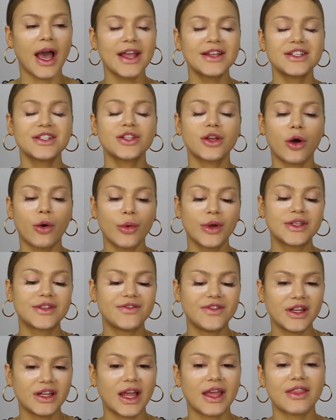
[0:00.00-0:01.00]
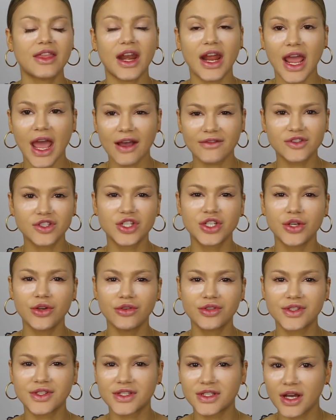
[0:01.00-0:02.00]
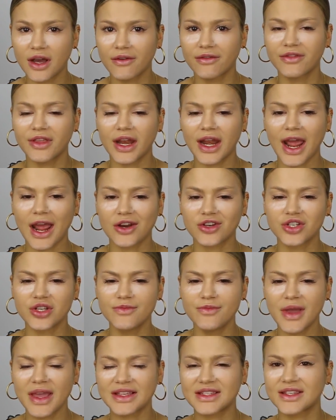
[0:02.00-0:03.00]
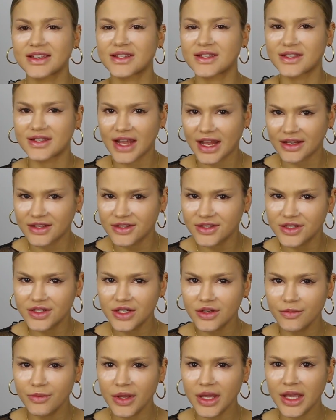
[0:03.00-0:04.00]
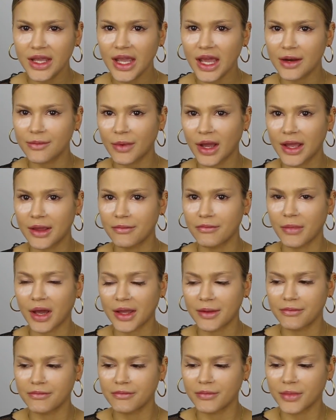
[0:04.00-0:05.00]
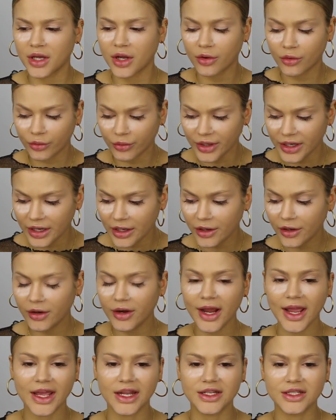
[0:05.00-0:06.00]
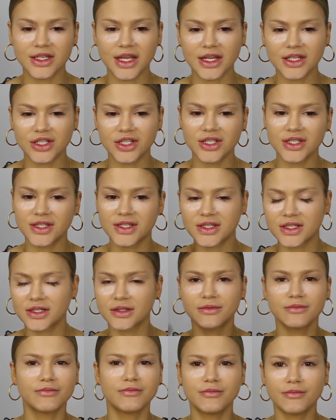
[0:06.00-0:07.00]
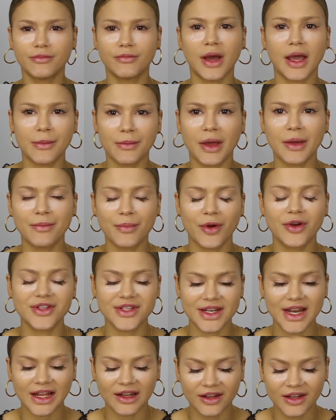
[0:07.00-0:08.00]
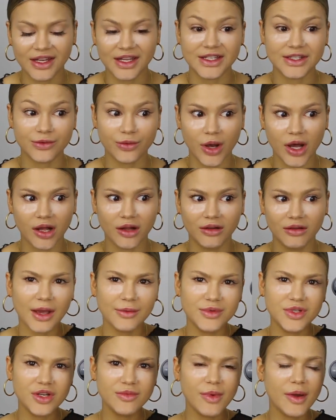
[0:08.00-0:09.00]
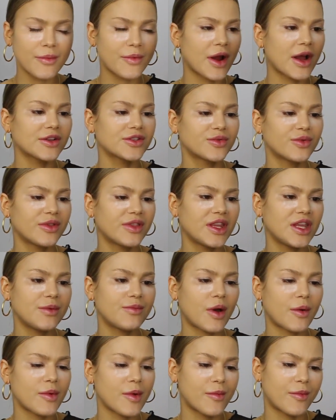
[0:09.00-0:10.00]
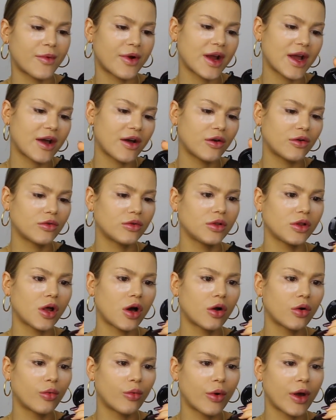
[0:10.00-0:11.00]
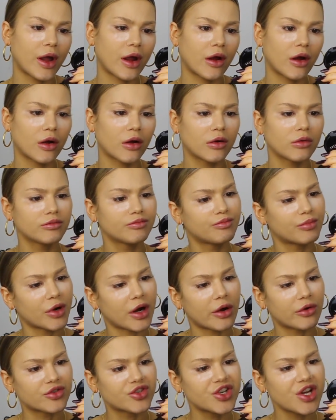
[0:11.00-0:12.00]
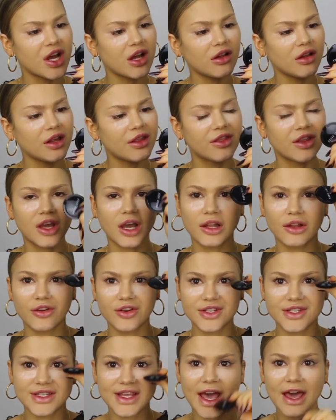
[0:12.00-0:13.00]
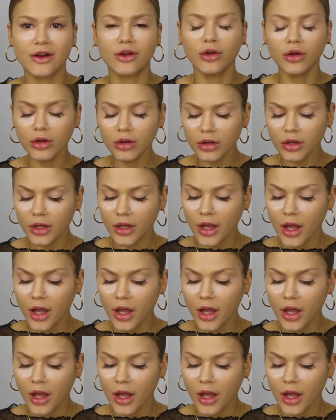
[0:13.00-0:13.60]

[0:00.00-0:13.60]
I just always feel like that I have to do stuff that actually makes sense to me and my, my career and, and just my, my personality as well. I'm doing my brows with the Bobbi Brown Longwear Brow Gel in the color Saddle.